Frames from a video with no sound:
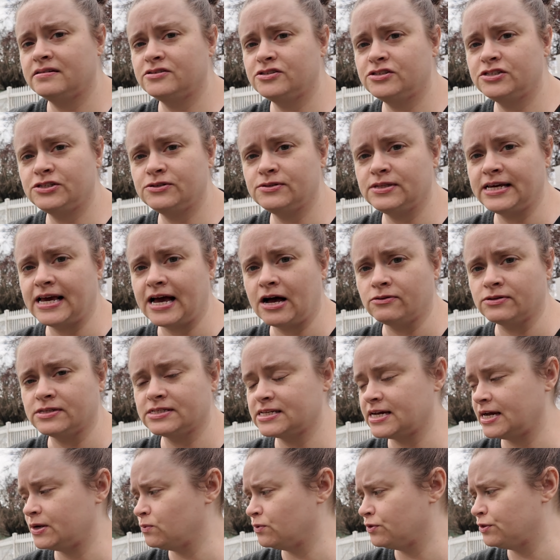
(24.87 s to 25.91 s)
to the
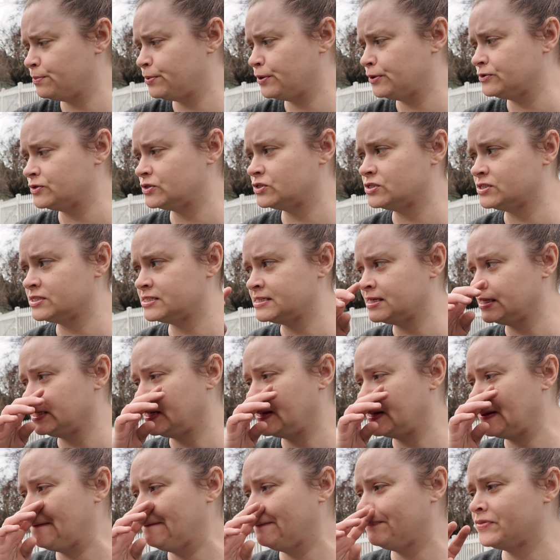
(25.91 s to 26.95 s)
outside where the posts are sitting.